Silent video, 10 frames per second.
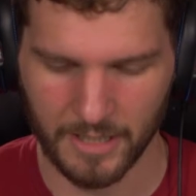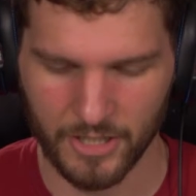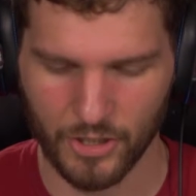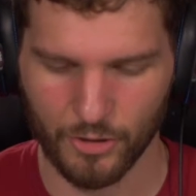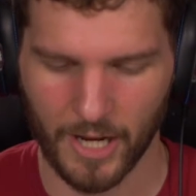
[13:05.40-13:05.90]
that
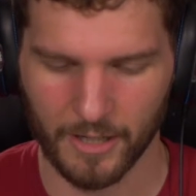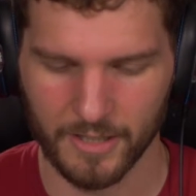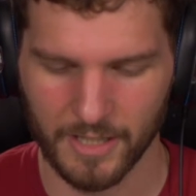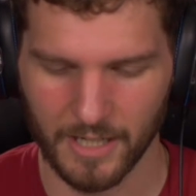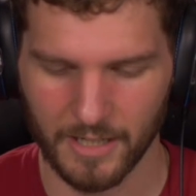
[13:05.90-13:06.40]
Jason Schreier
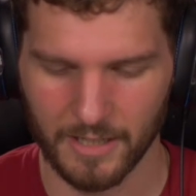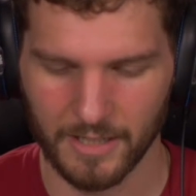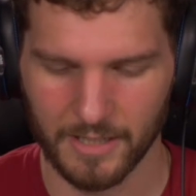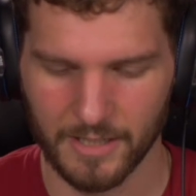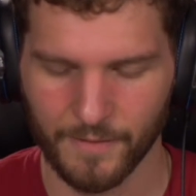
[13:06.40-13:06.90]
is a
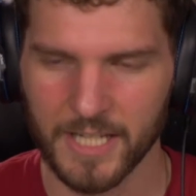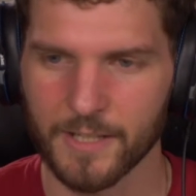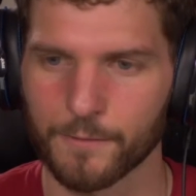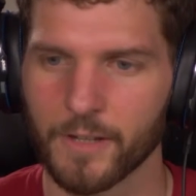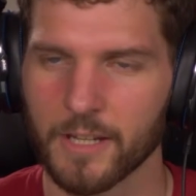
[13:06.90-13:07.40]

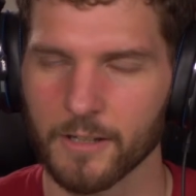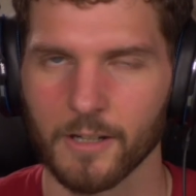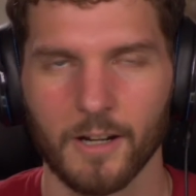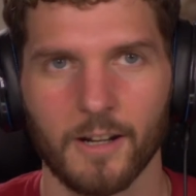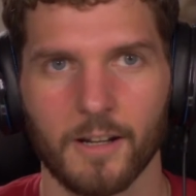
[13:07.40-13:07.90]
divisive figure.
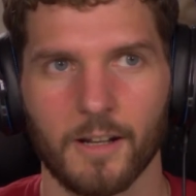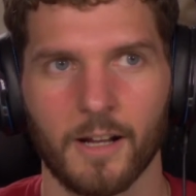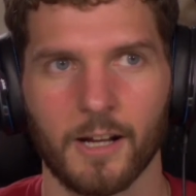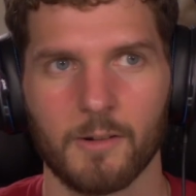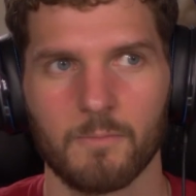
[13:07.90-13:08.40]

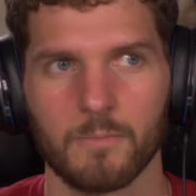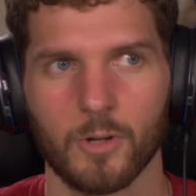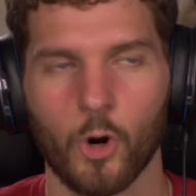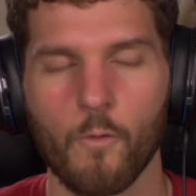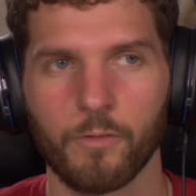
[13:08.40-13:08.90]

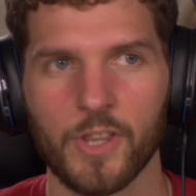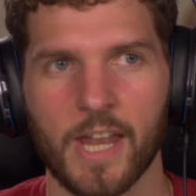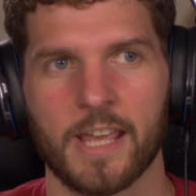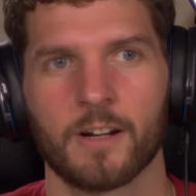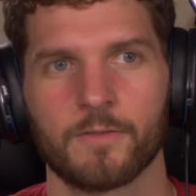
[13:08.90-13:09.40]
Hopefully in
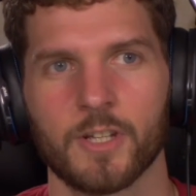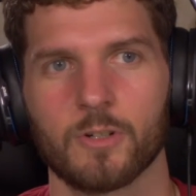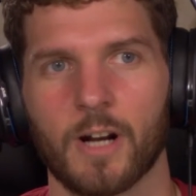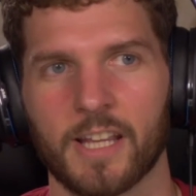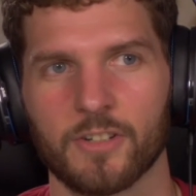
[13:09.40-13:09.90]
that
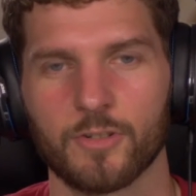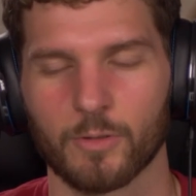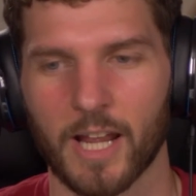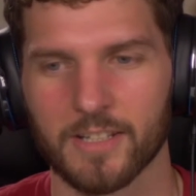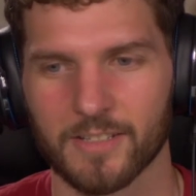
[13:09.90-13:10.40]
interview, I
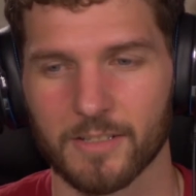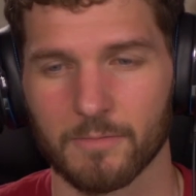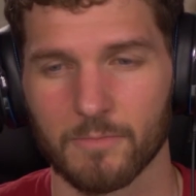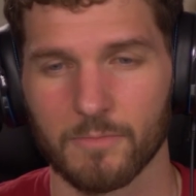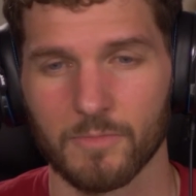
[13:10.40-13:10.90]
addressed
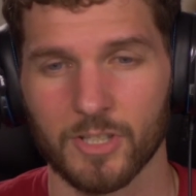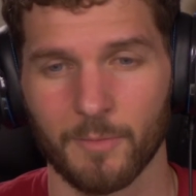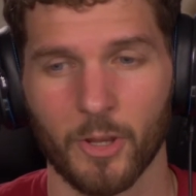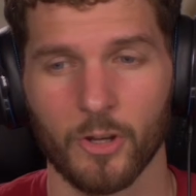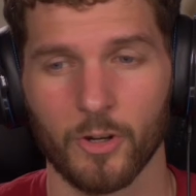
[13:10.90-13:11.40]

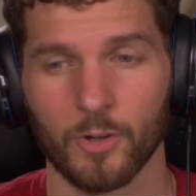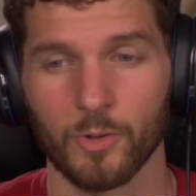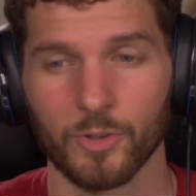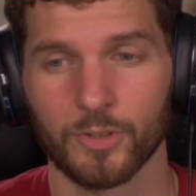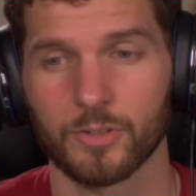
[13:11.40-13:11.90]
some of
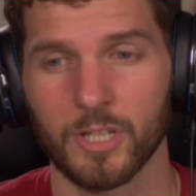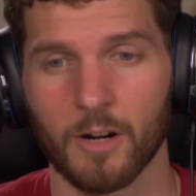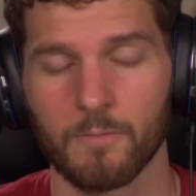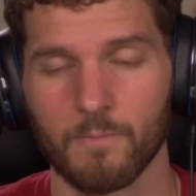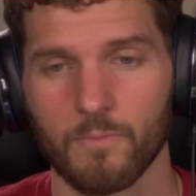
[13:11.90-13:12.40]
those,
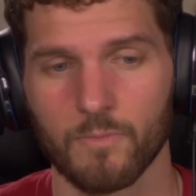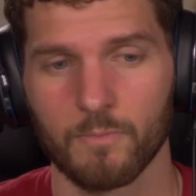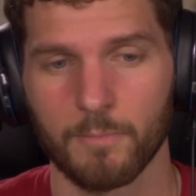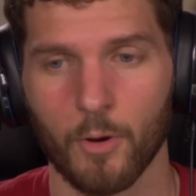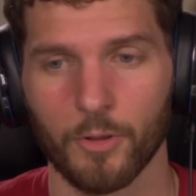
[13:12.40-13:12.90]

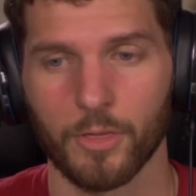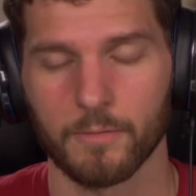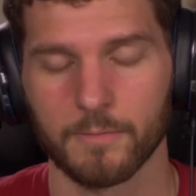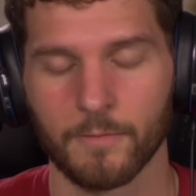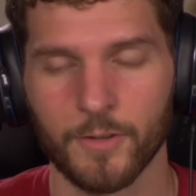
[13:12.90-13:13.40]
both
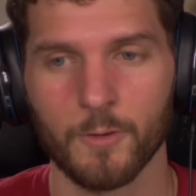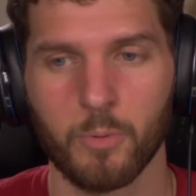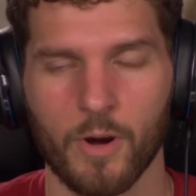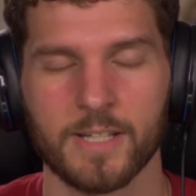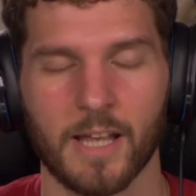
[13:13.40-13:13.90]

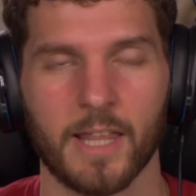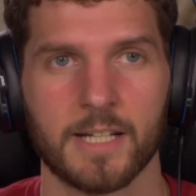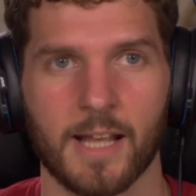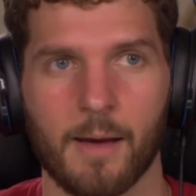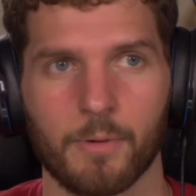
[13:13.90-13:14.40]
viewpoints on
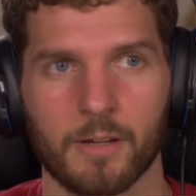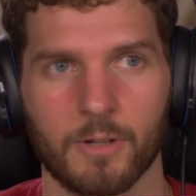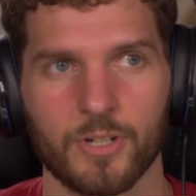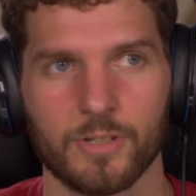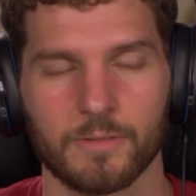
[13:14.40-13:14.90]
that topic,
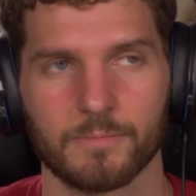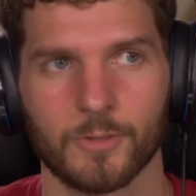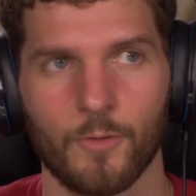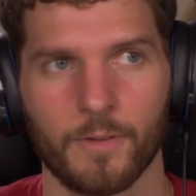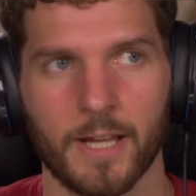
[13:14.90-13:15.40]
which
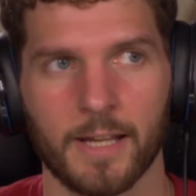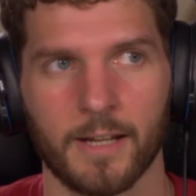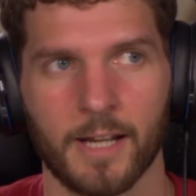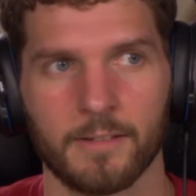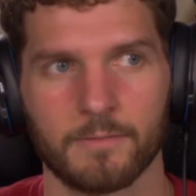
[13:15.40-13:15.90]
hopefully
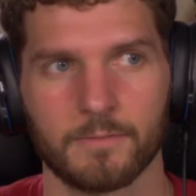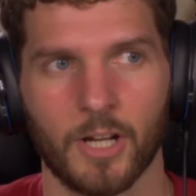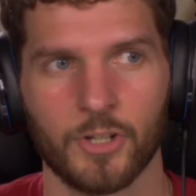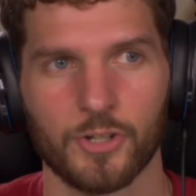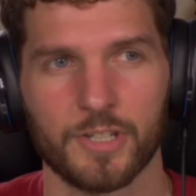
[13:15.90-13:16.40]
I
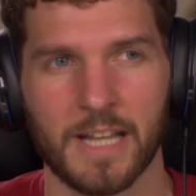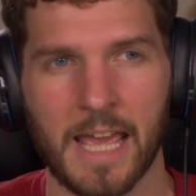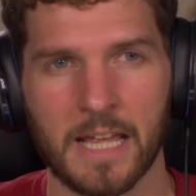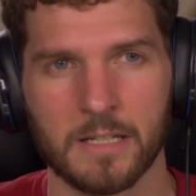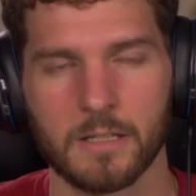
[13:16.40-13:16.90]

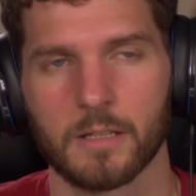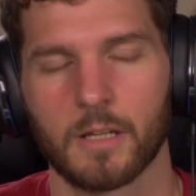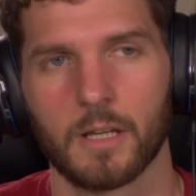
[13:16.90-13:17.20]
understand